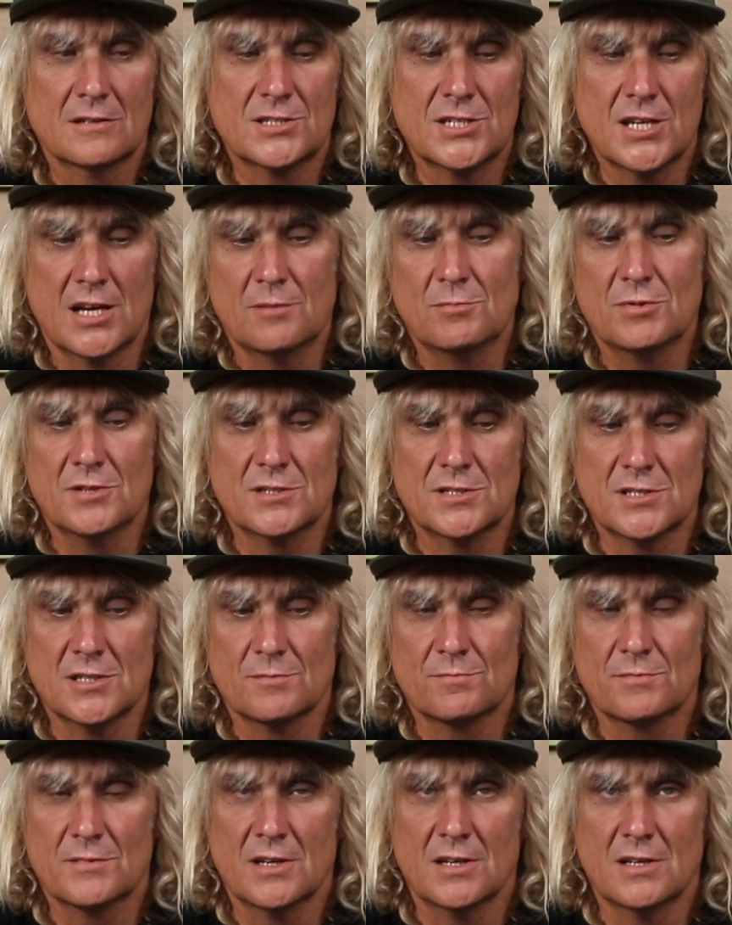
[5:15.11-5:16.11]

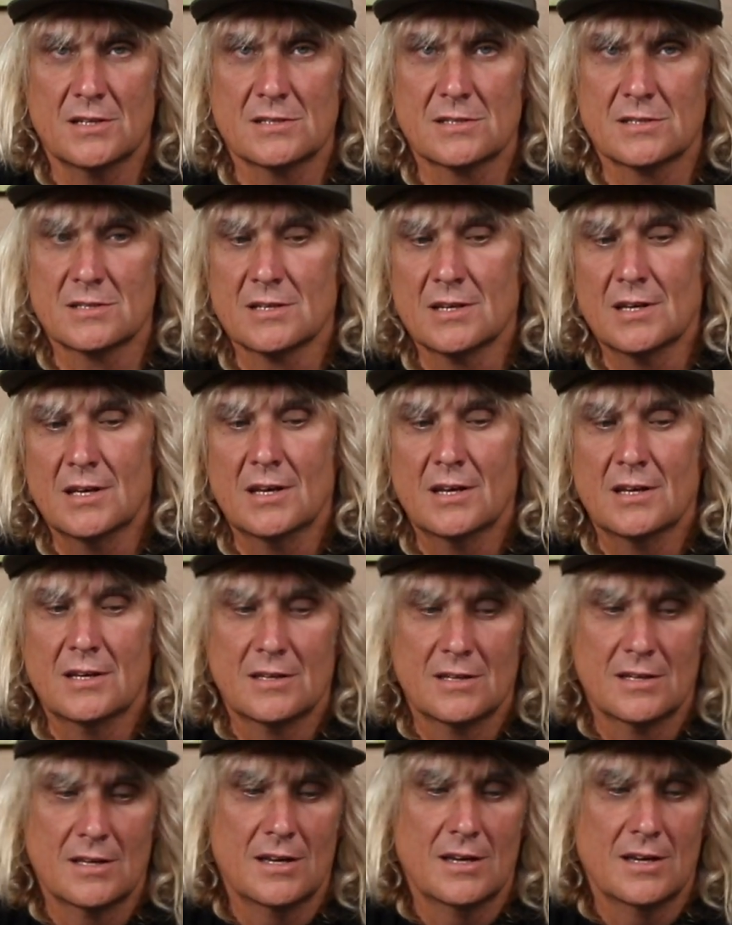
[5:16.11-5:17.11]
championship. There's
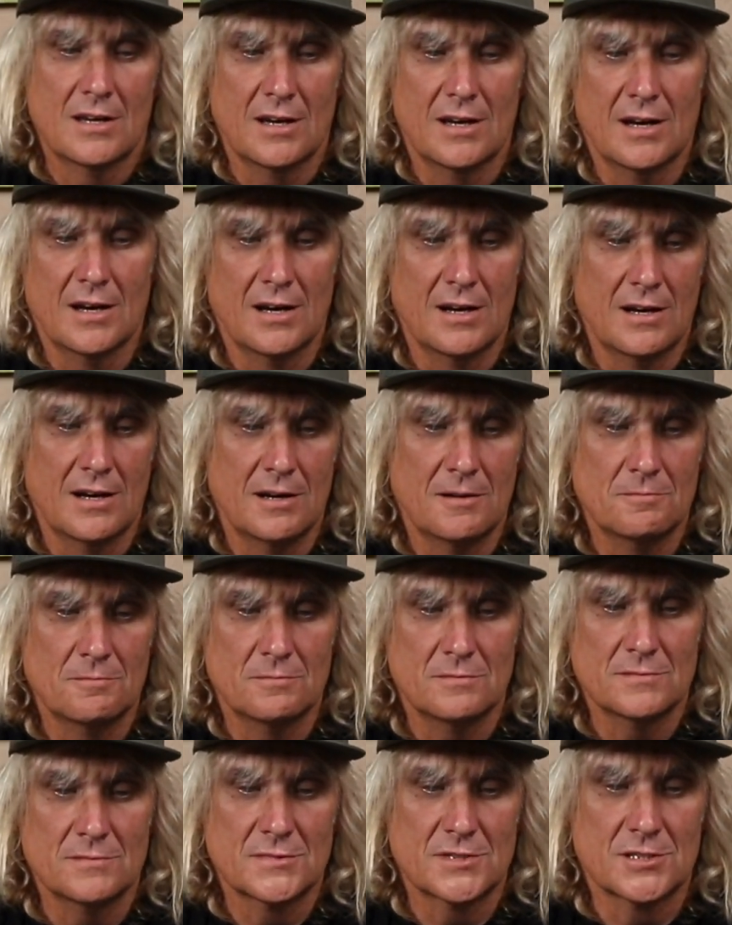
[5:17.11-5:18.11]

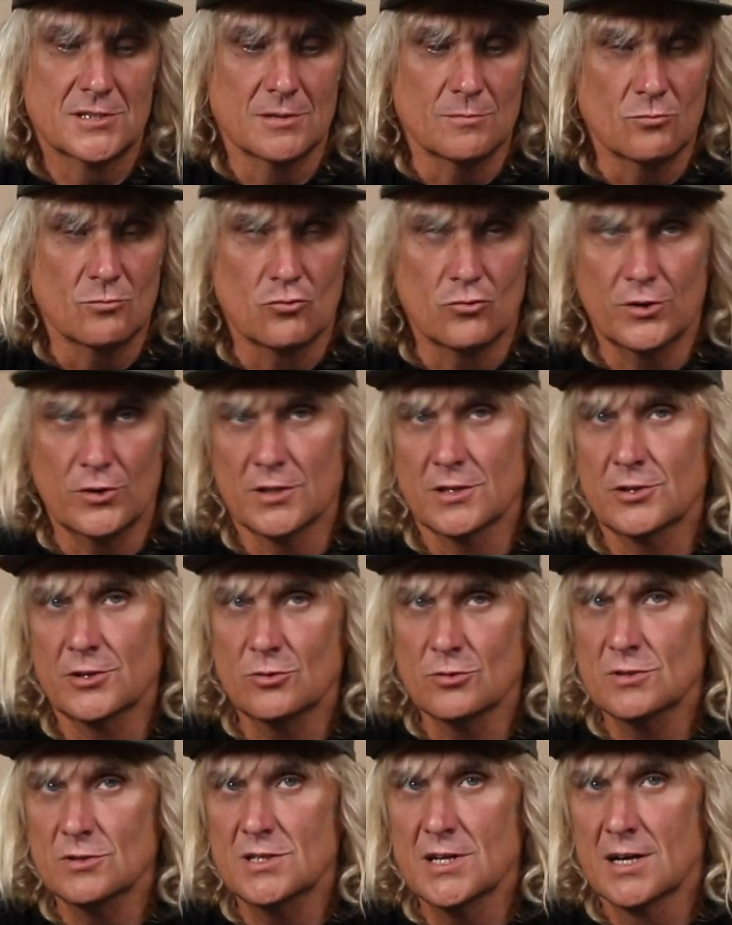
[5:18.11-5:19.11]
some really
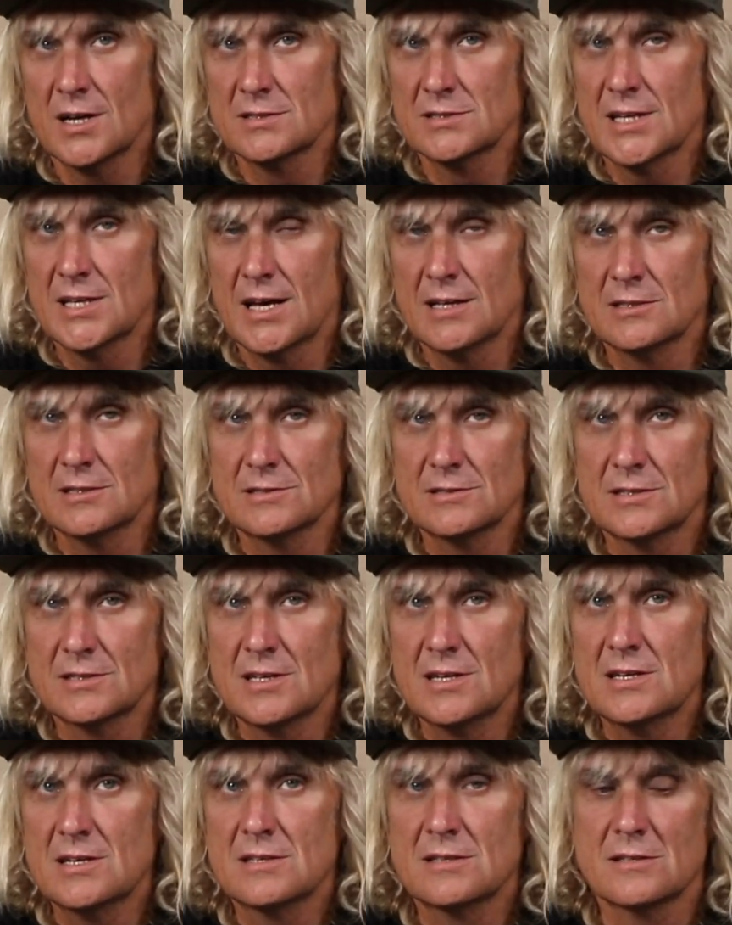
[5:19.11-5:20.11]
good young talent
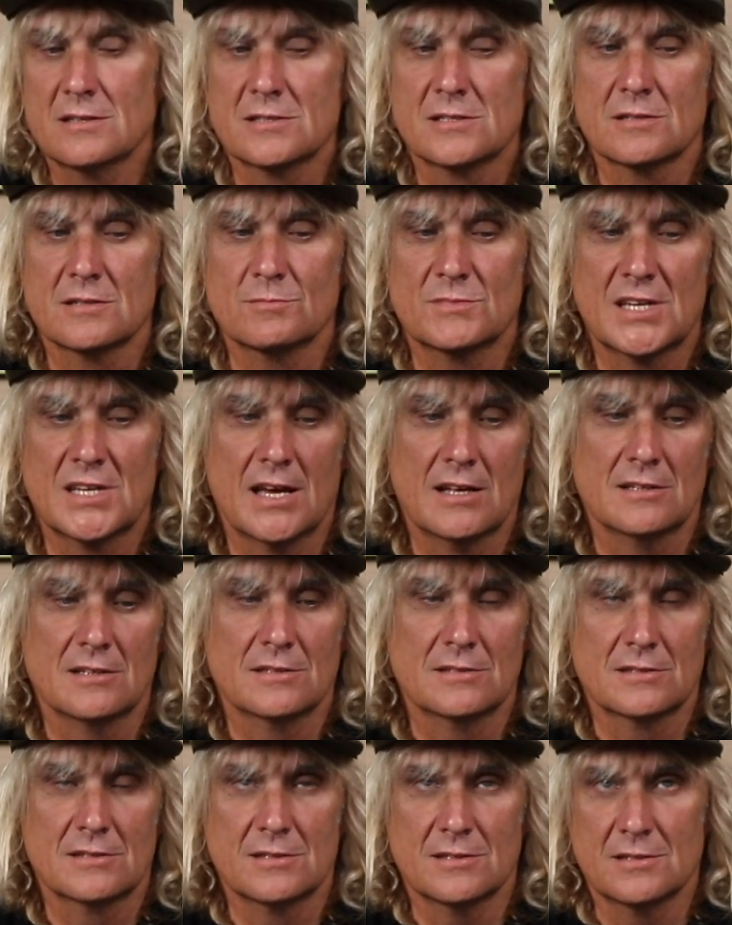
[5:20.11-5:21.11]
there. There's some
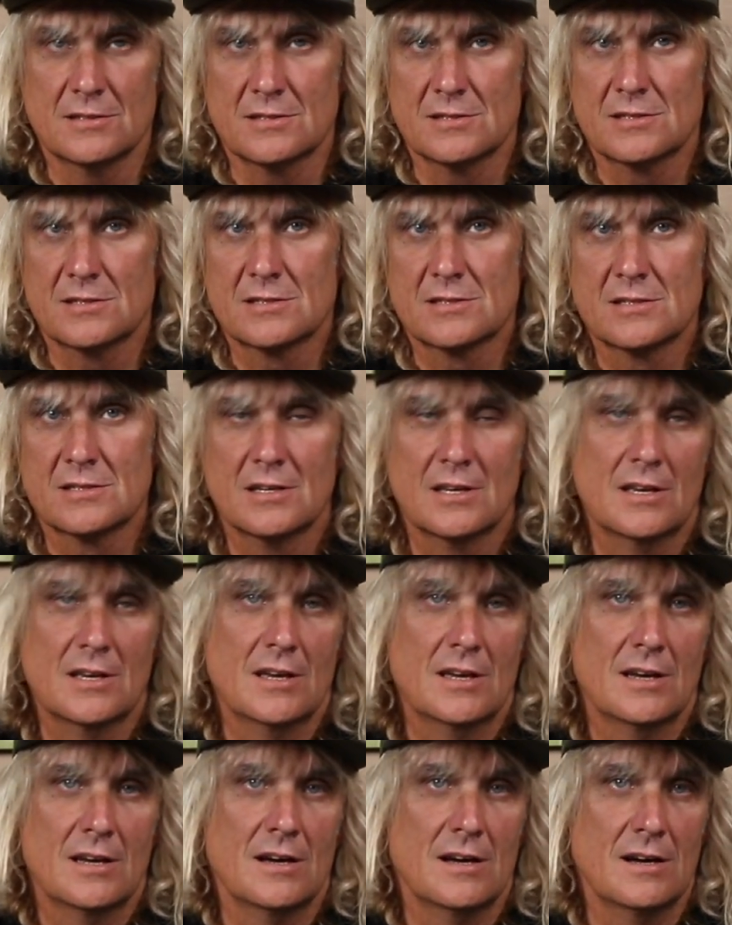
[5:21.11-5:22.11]
talent that's
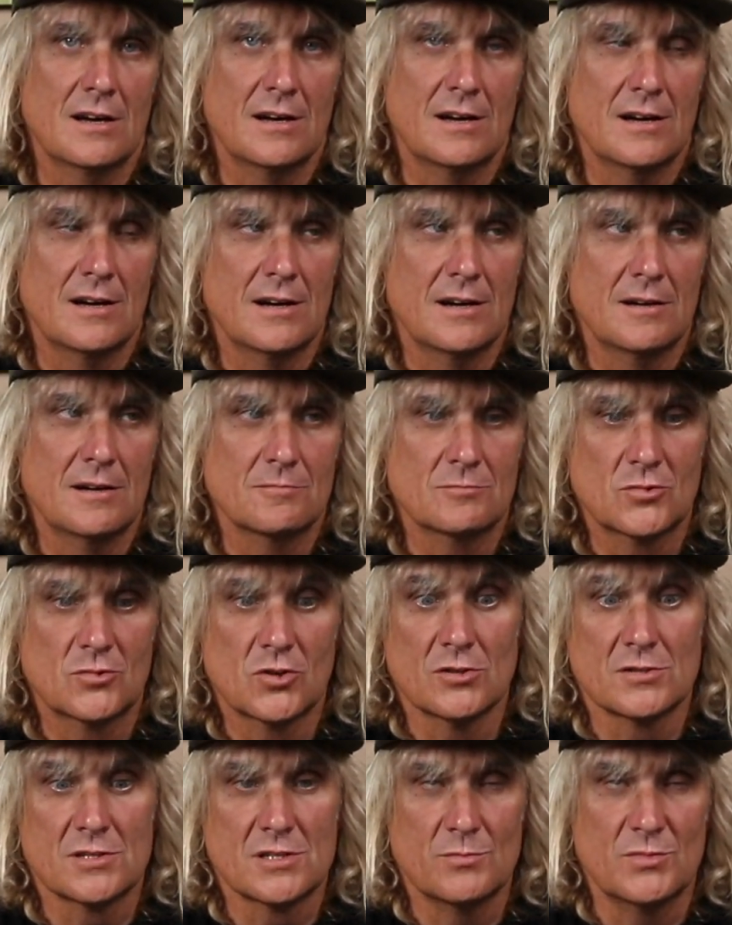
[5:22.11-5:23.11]

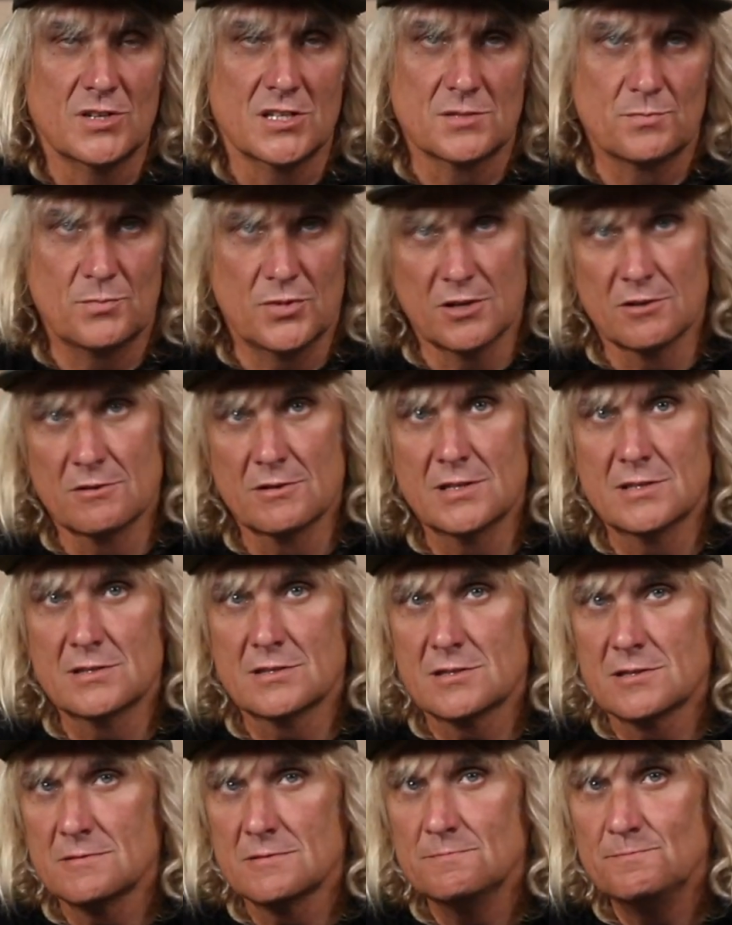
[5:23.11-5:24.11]
got some
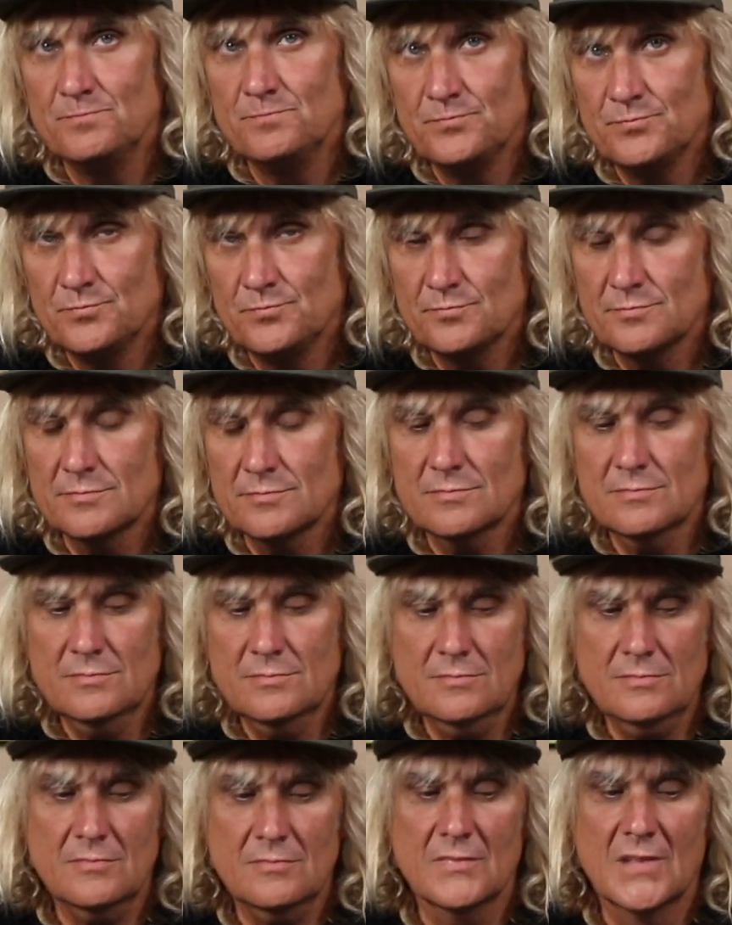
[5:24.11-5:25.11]
experience,
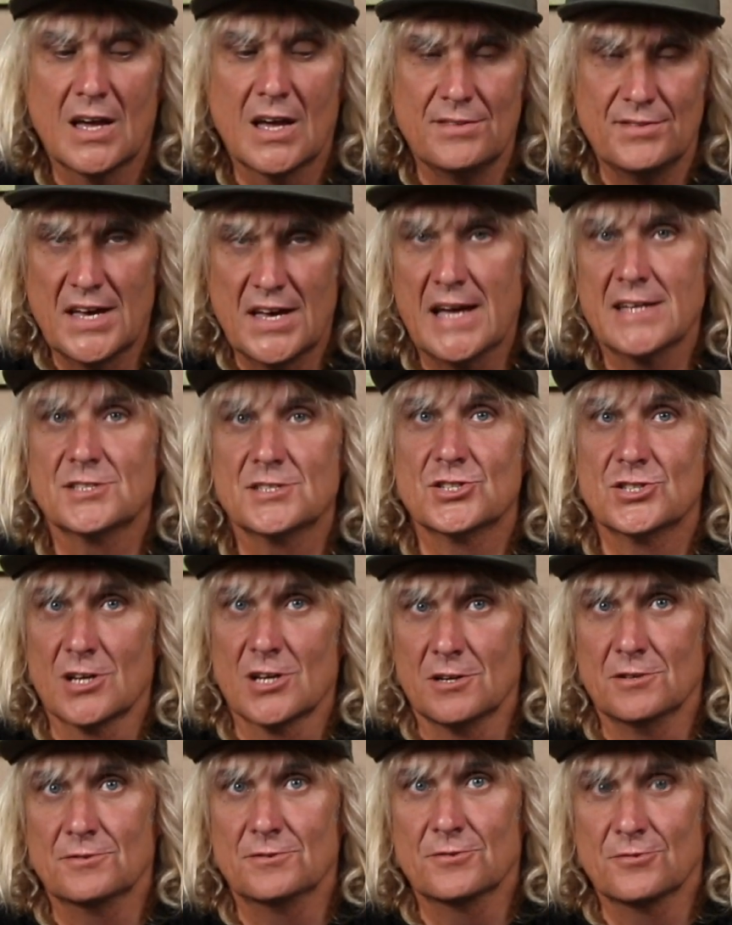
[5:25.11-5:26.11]
and that
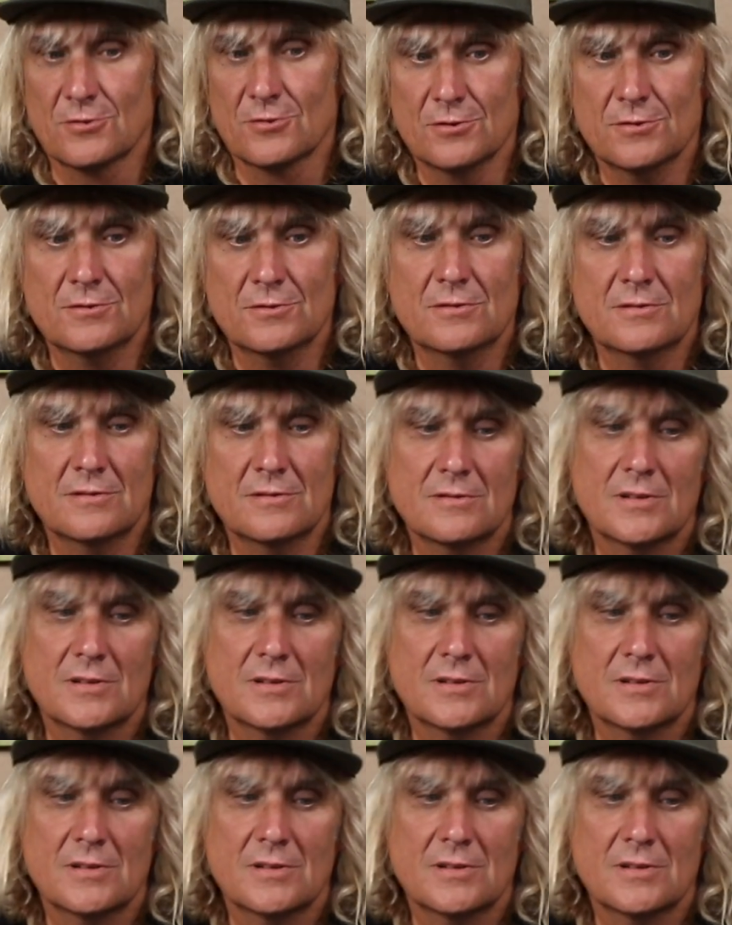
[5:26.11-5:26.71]
showed through.